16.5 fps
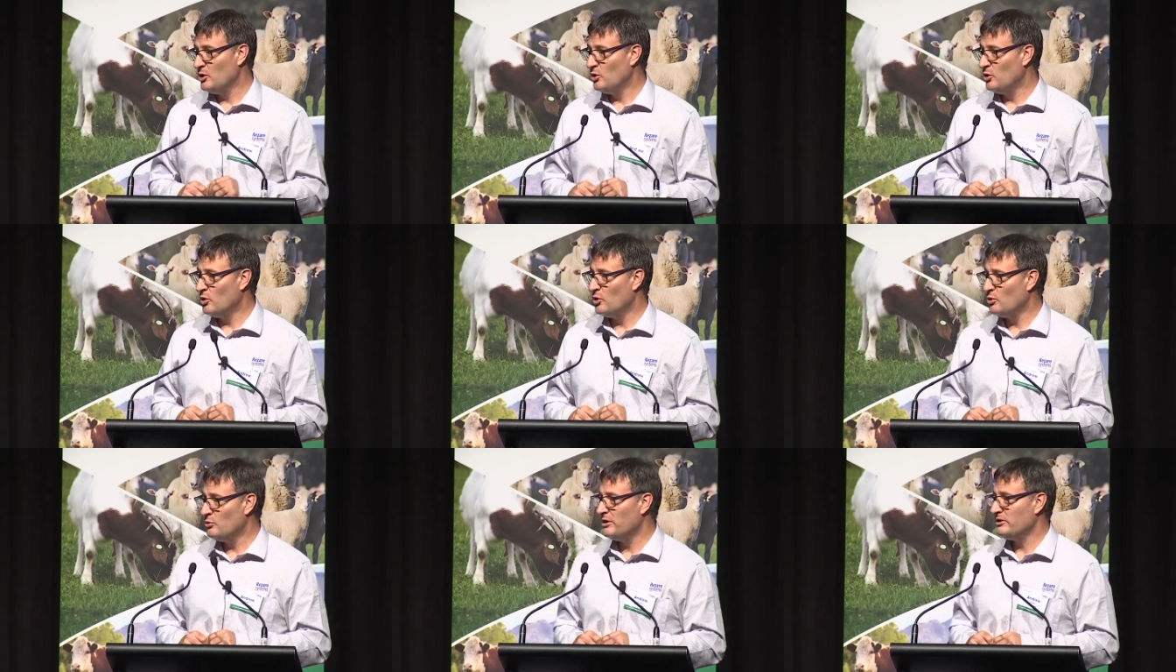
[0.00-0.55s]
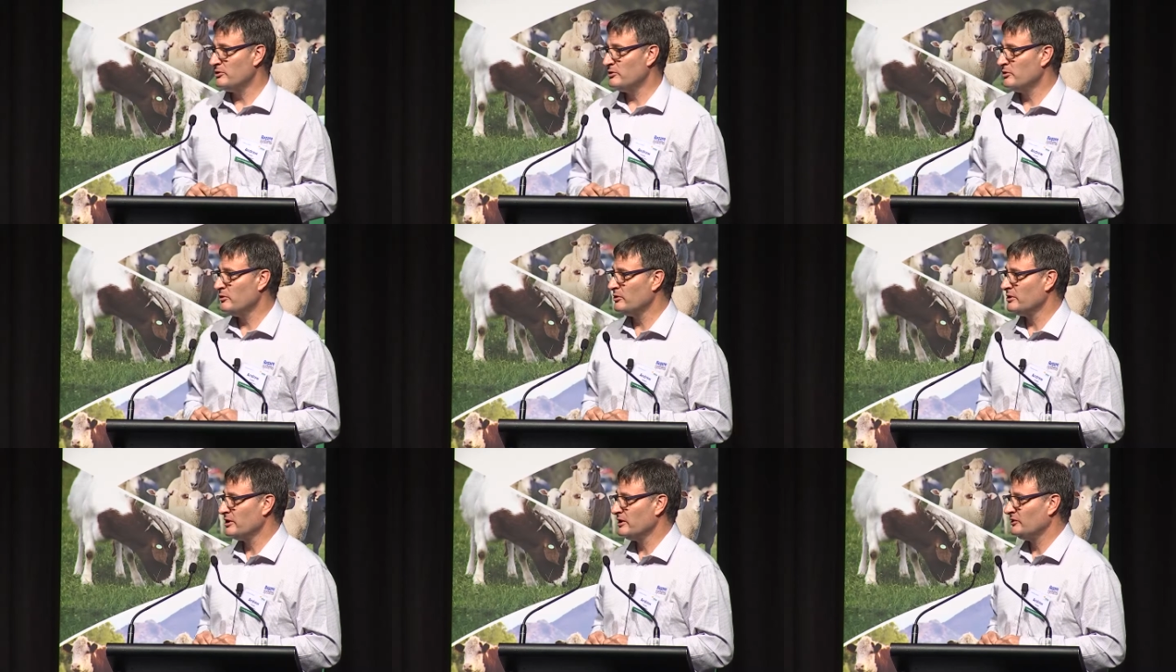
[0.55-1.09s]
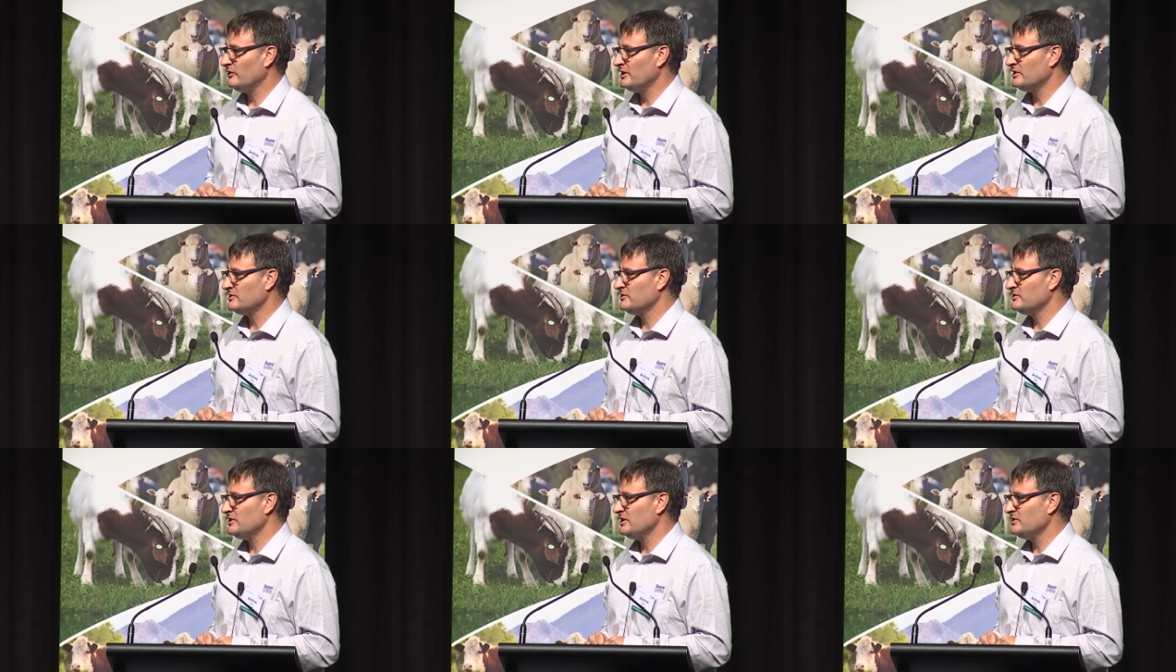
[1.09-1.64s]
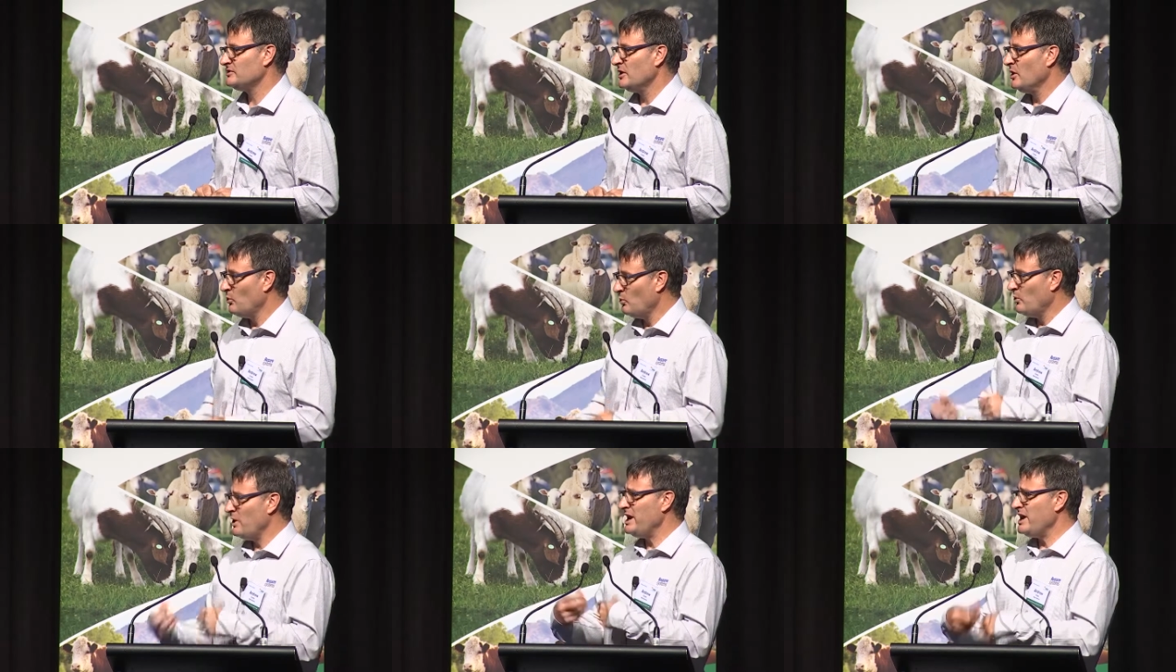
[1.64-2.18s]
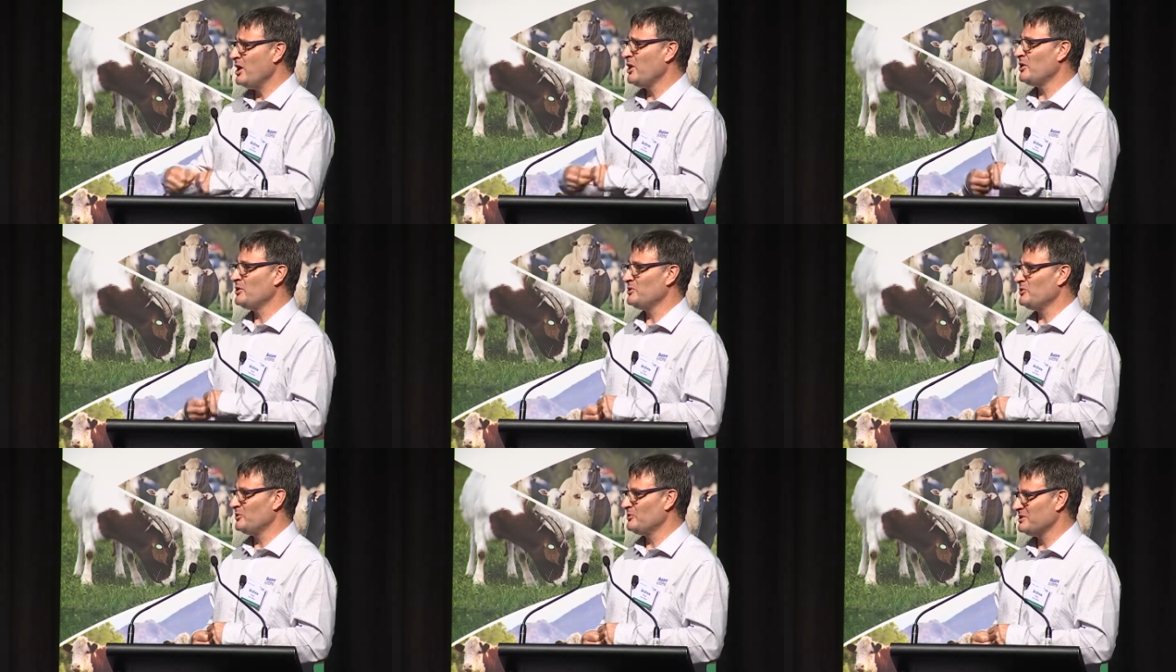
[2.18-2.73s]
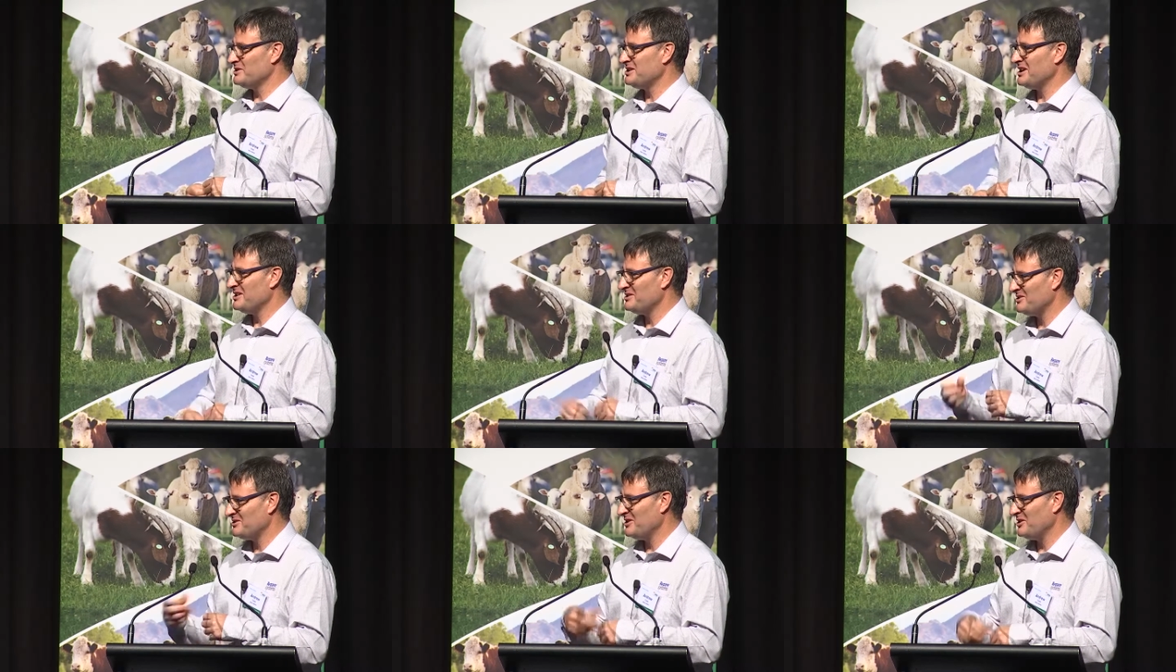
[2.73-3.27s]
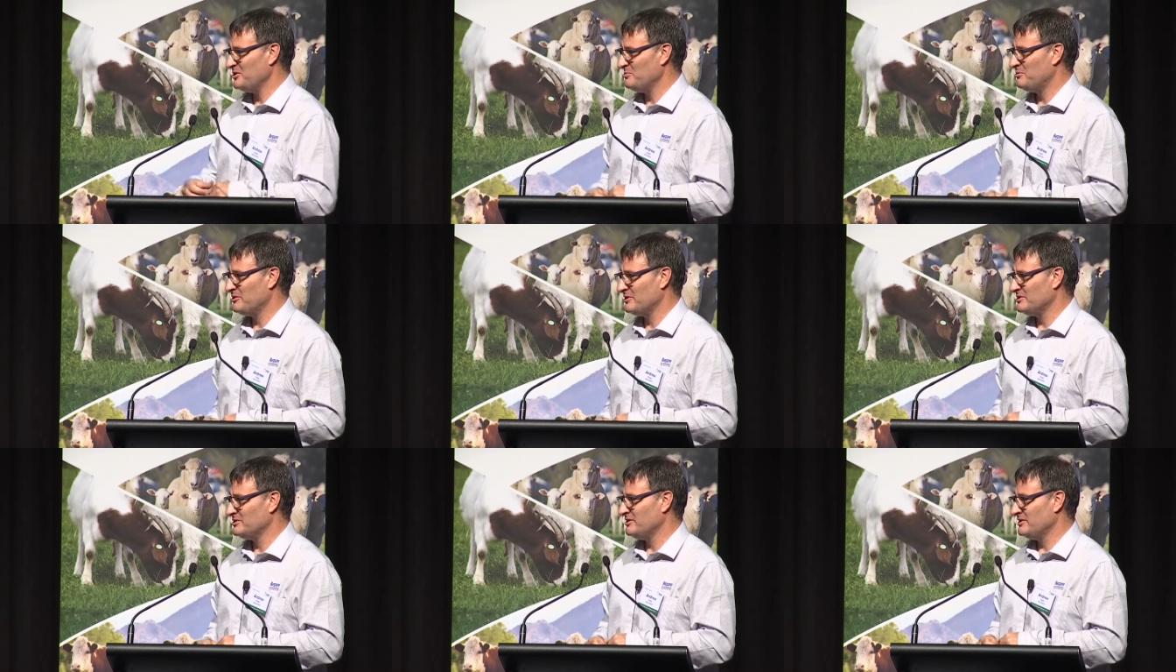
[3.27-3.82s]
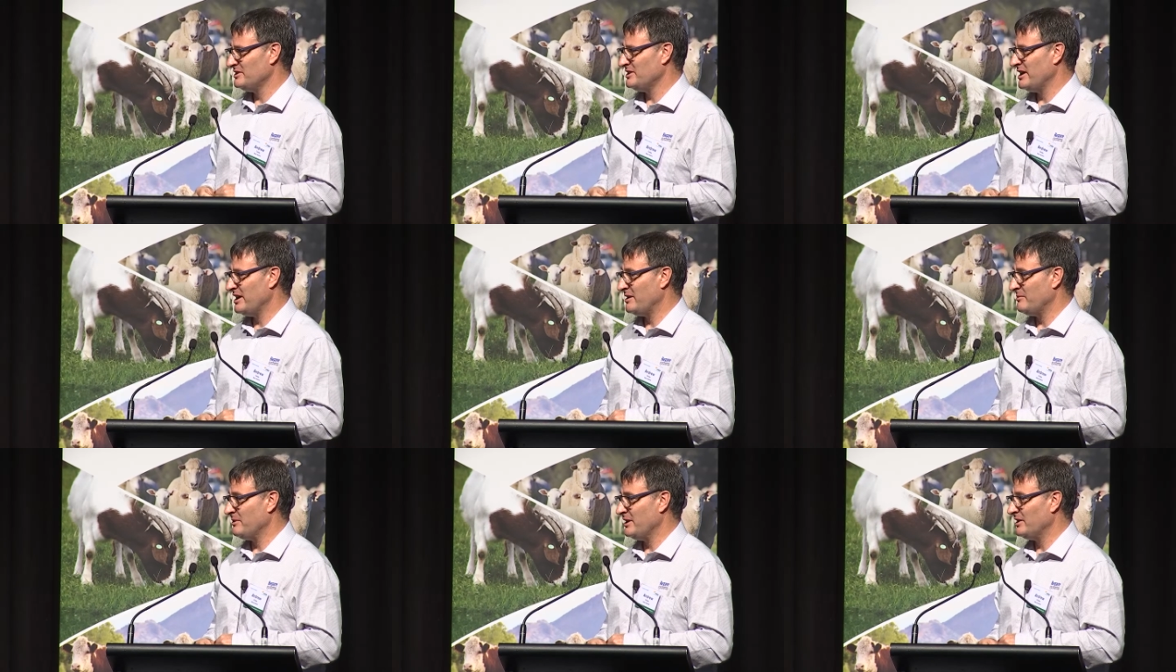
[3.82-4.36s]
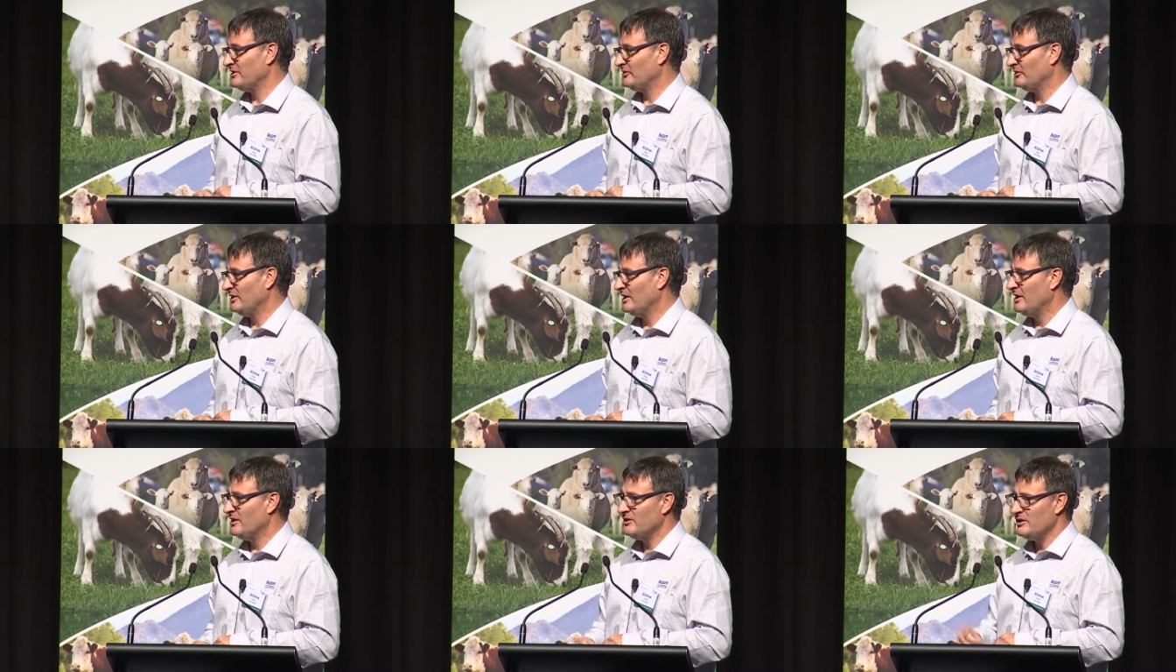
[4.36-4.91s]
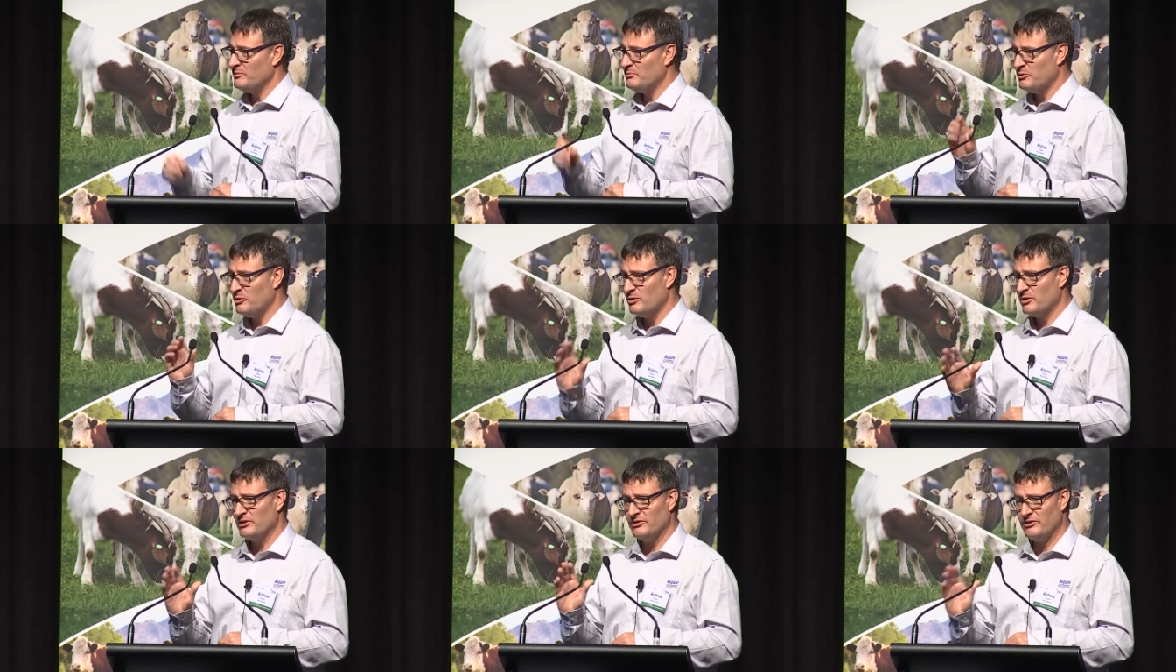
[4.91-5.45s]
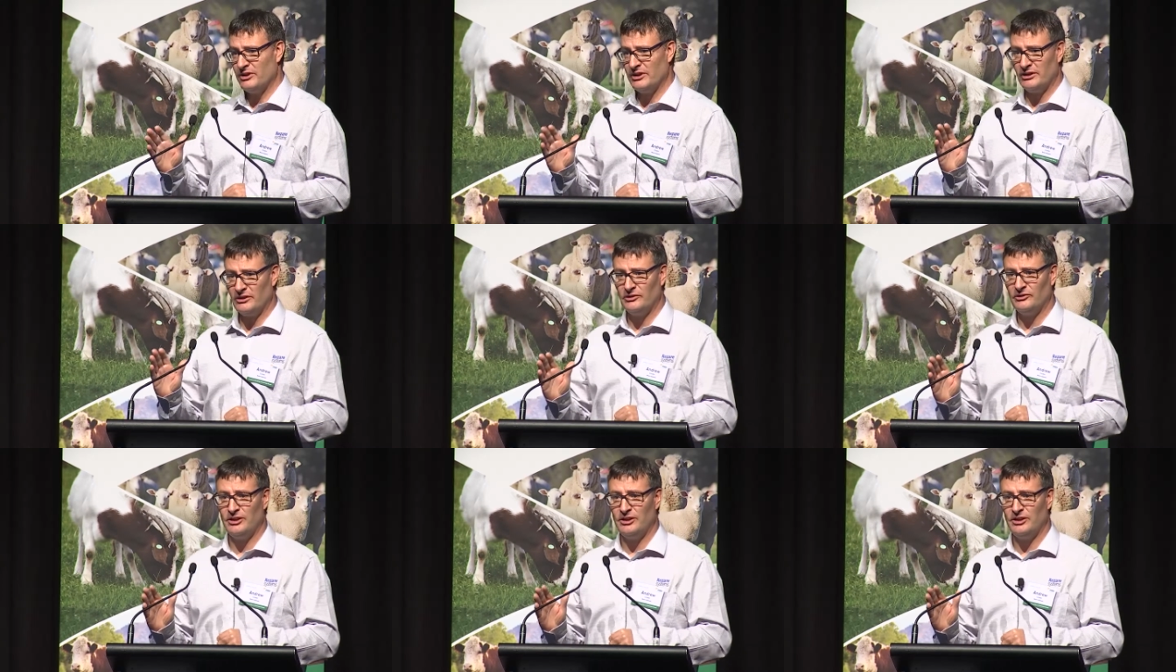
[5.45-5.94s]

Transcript: or whether an organization says, we own all the data that you put into the database. The important thing is